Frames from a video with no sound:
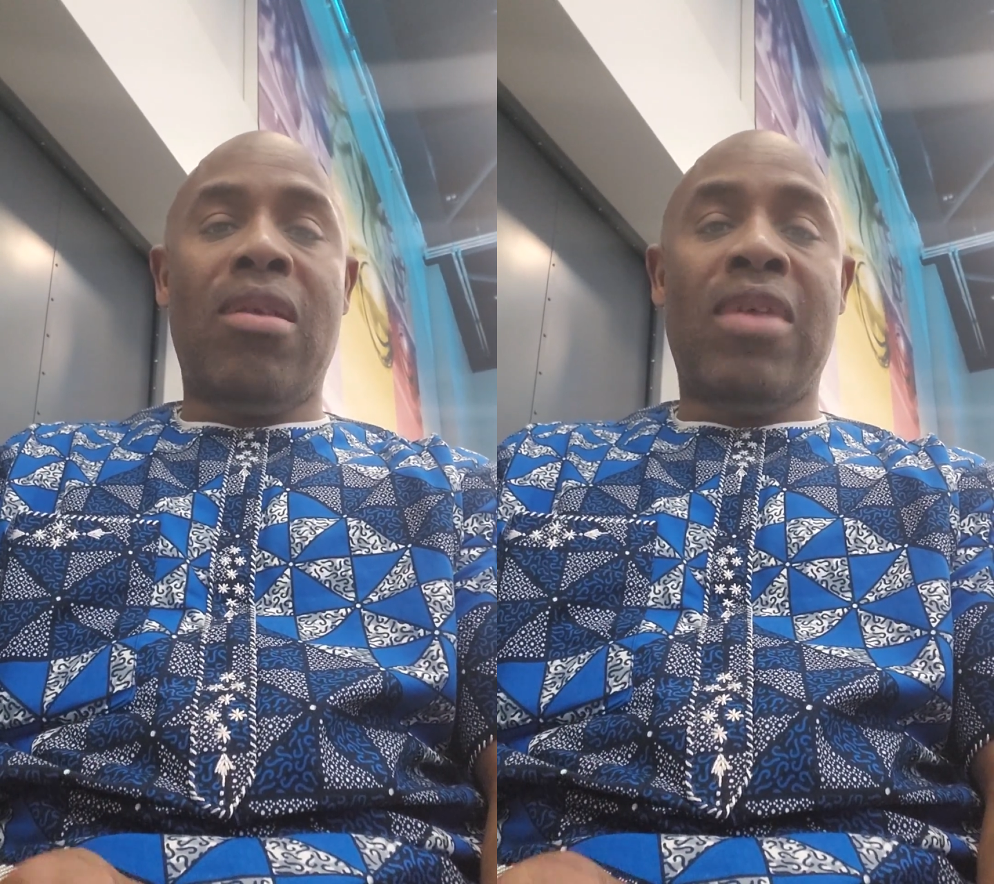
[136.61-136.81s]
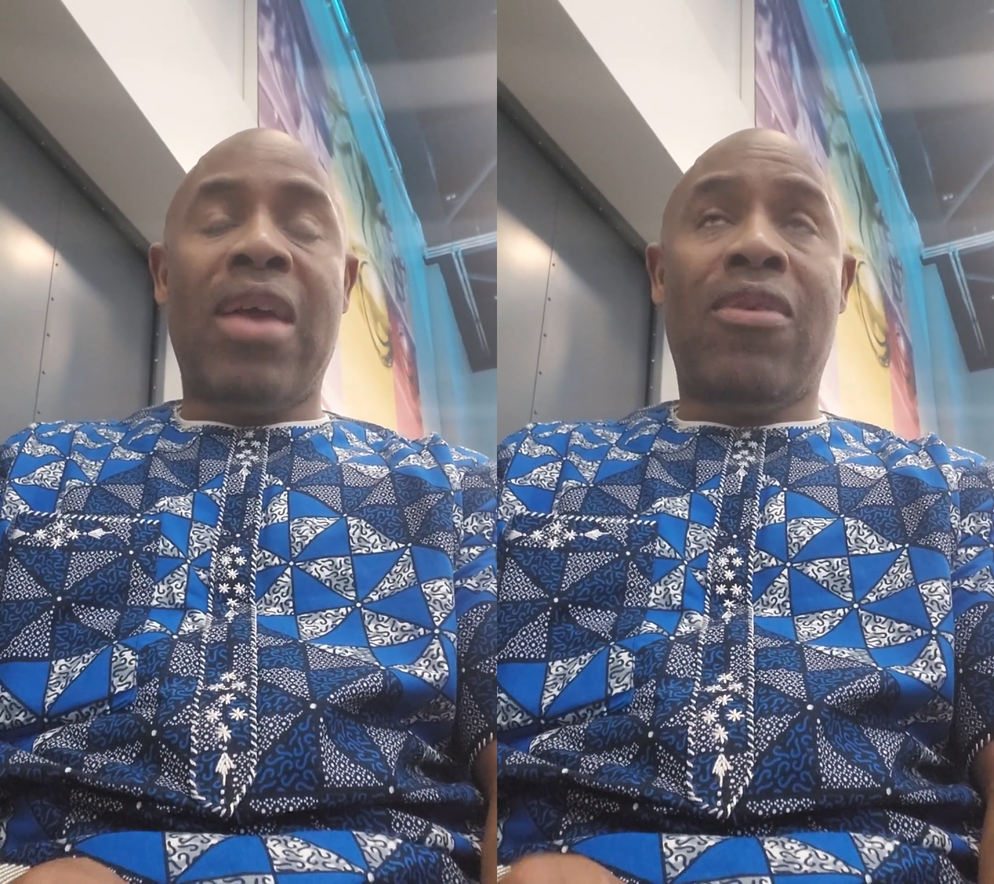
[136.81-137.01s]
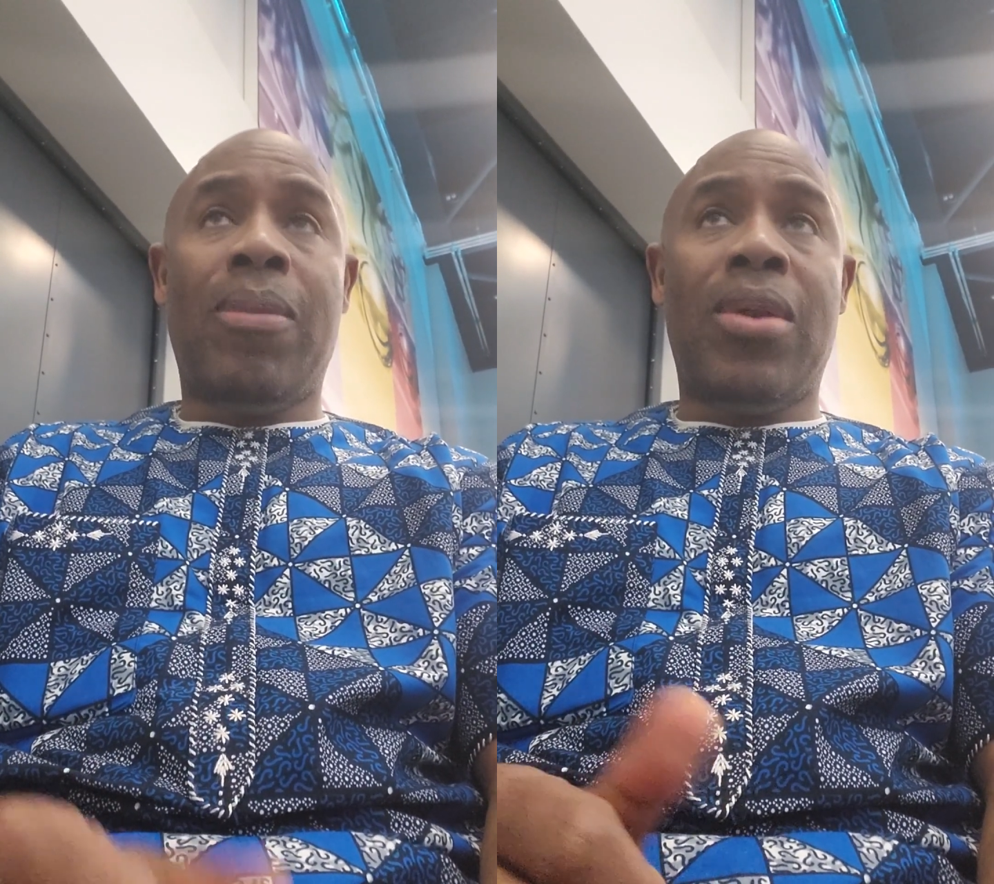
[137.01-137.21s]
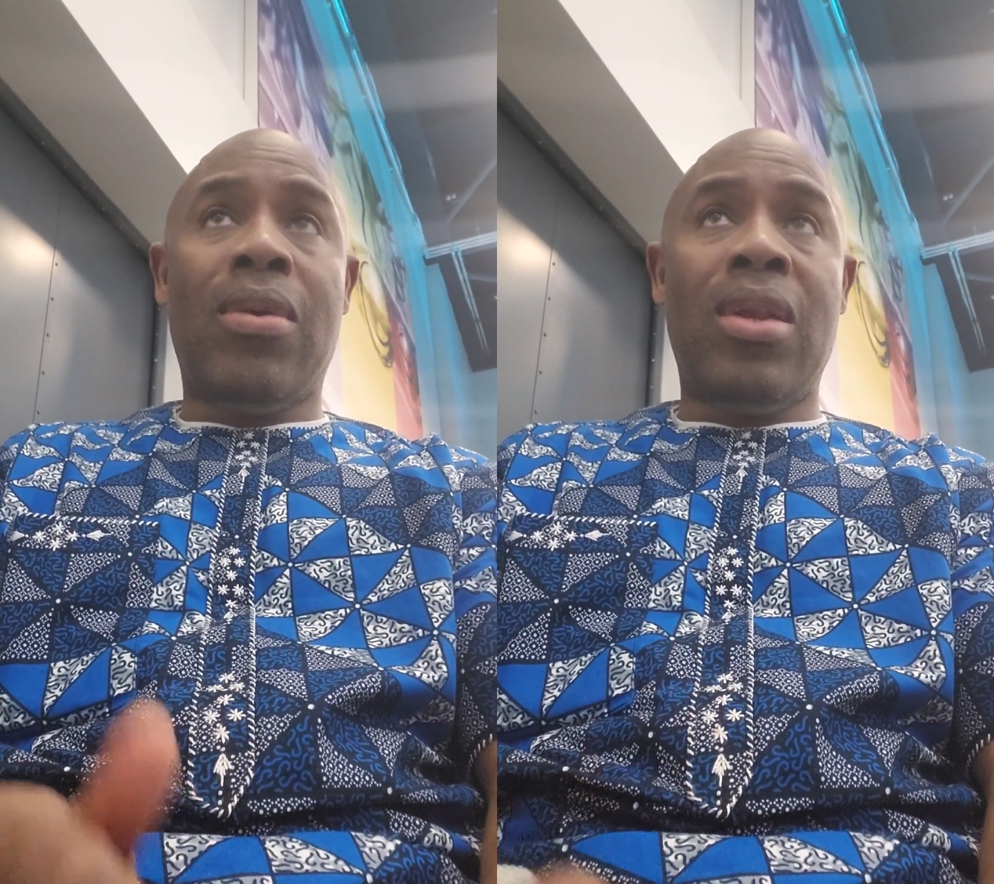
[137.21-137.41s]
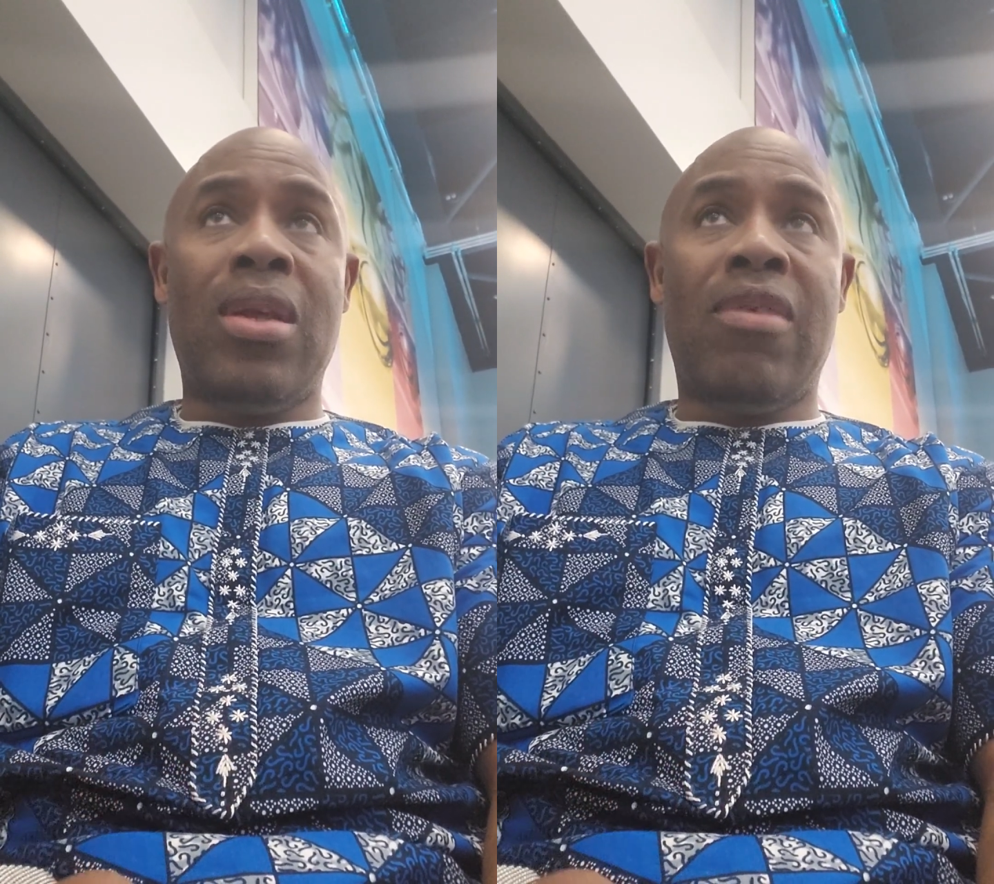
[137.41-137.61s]
decide to be
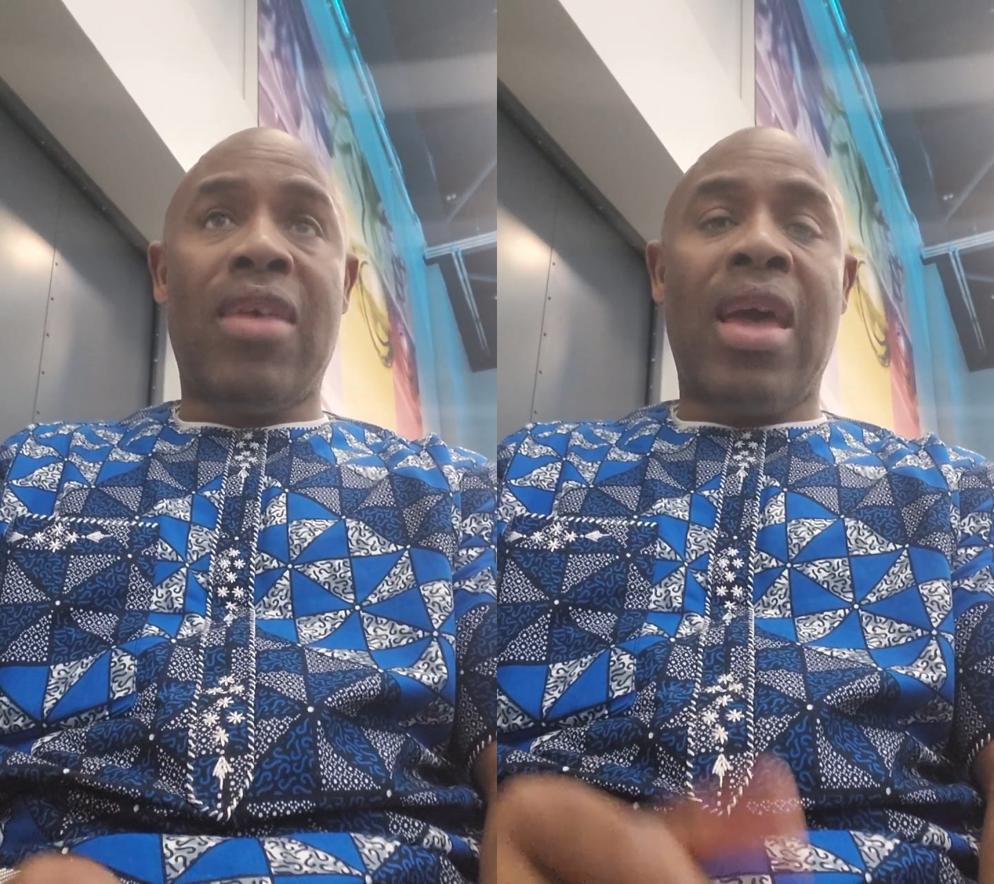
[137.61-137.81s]
doing this